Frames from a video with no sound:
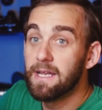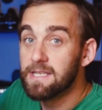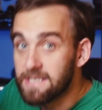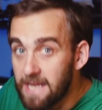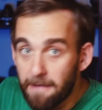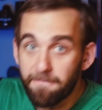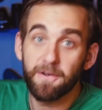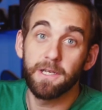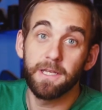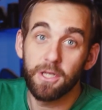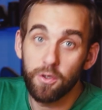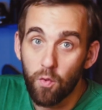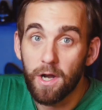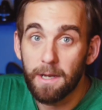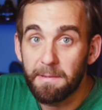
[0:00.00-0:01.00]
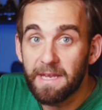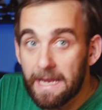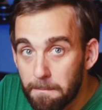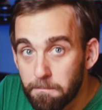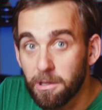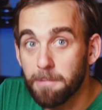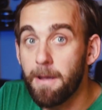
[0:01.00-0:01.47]
definitely you want to be
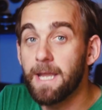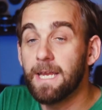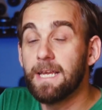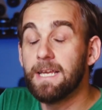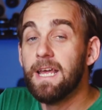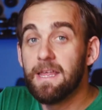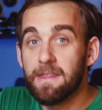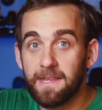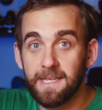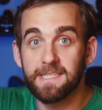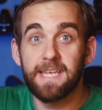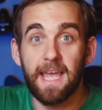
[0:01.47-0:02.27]
implementing these